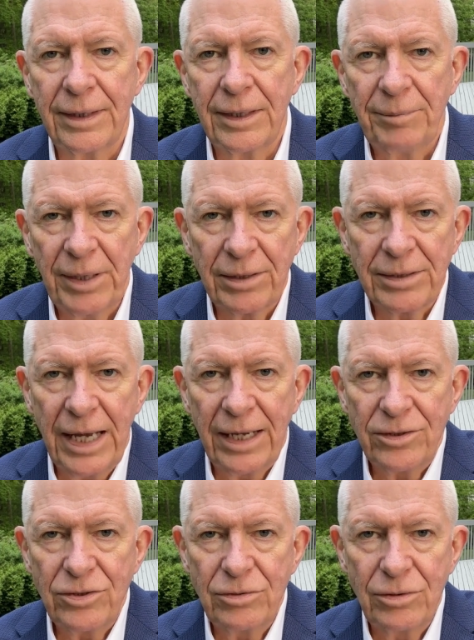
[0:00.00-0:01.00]
Because
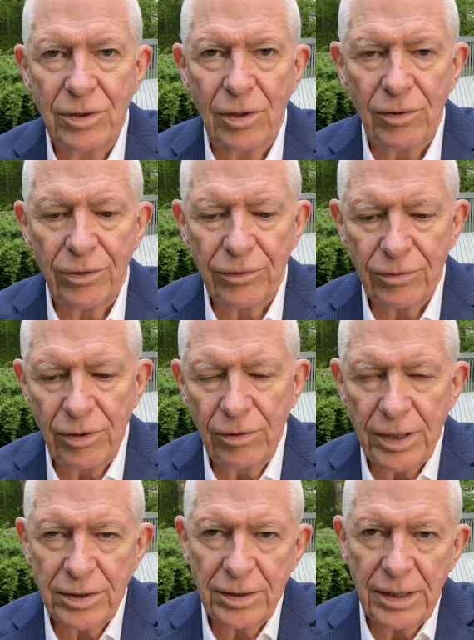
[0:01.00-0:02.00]
as you go through,
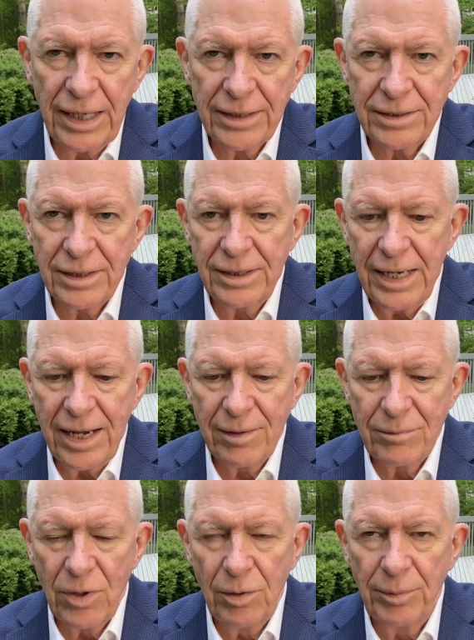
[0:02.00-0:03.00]
as the now
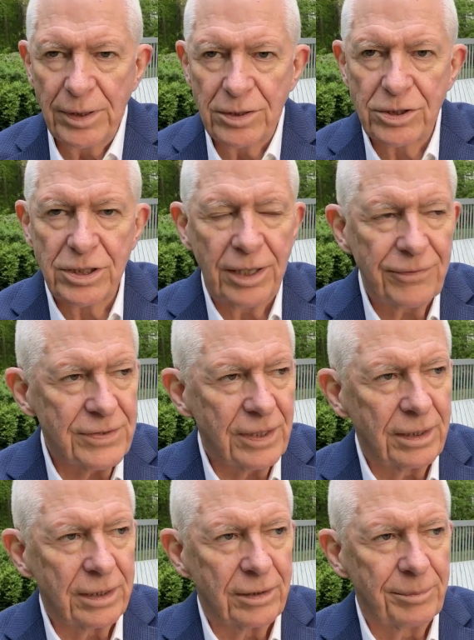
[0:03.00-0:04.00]
moment shifts a
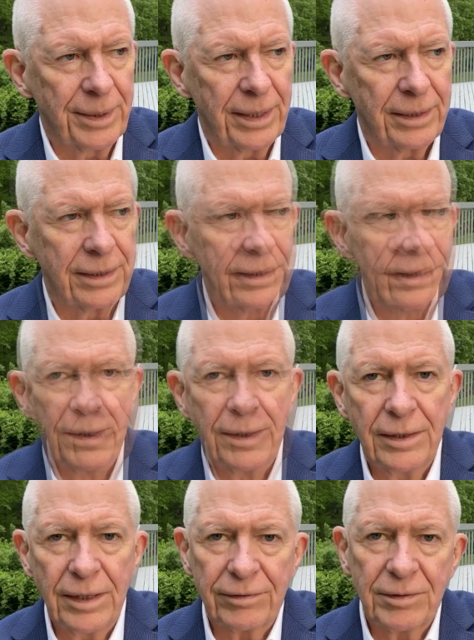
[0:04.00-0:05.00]
little bit,
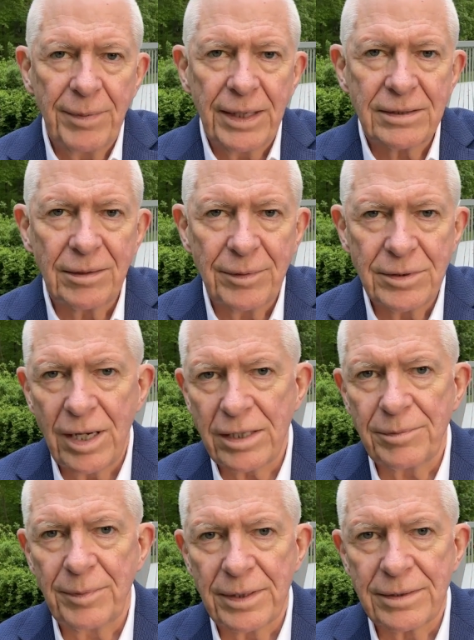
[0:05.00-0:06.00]
you have to make some
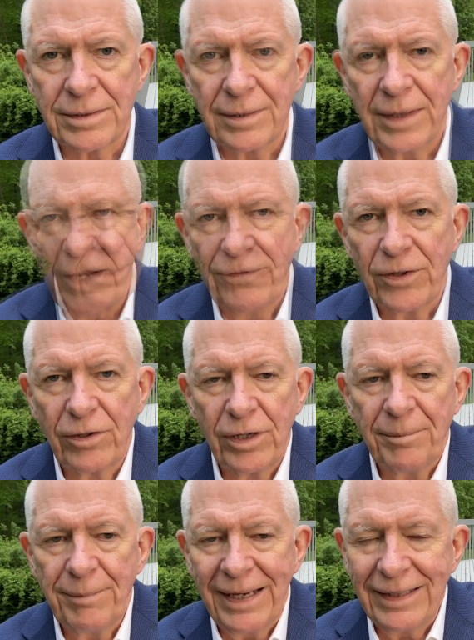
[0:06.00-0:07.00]
adjustments. If you're going
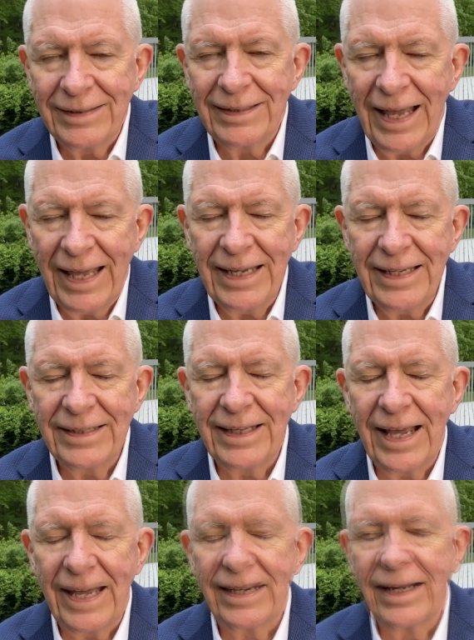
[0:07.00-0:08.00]
to maintain
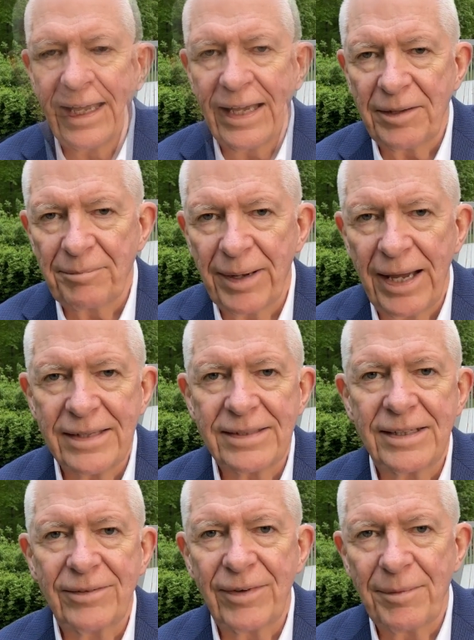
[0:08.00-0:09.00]
that, I am
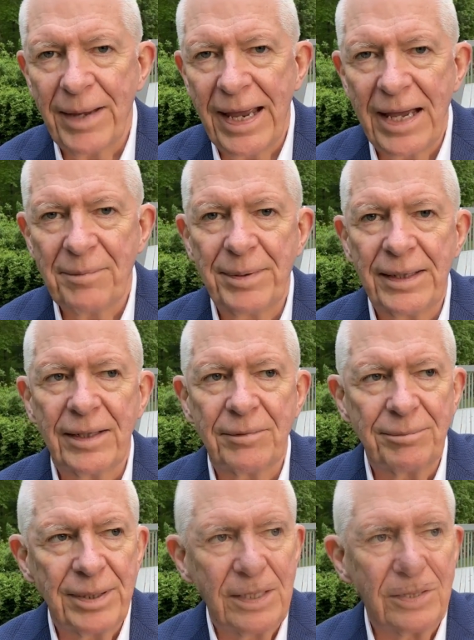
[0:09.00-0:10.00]
positive, I'm happy,
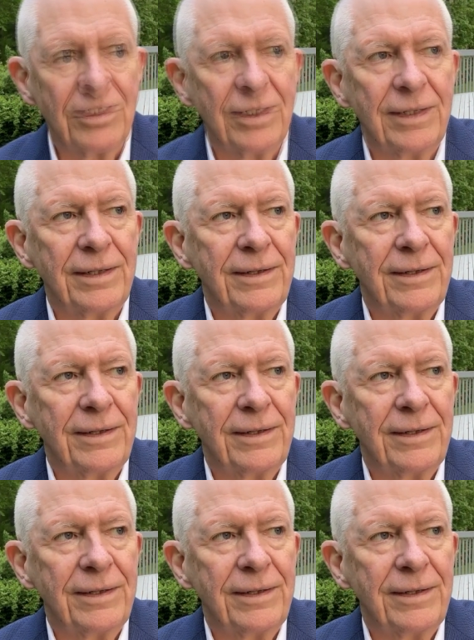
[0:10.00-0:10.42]
I'm peaceful.